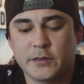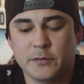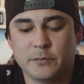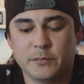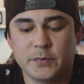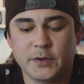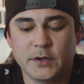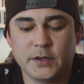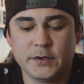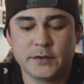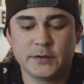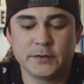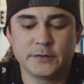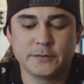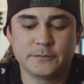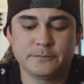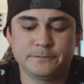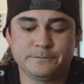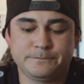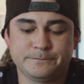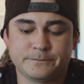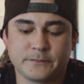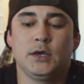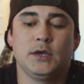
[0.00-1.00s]
the
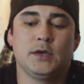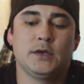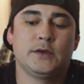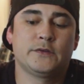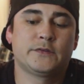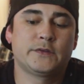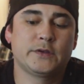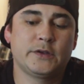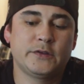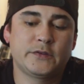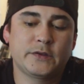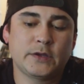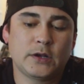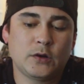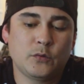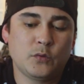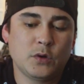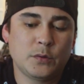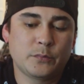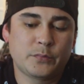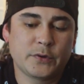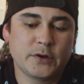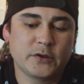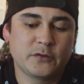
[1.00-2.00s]
button is that it's got a
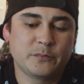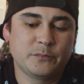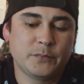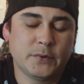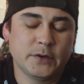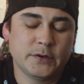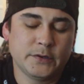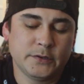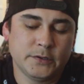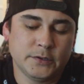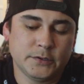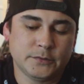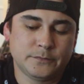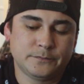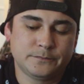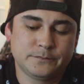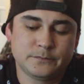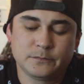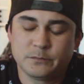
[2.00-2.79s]
one-press button here.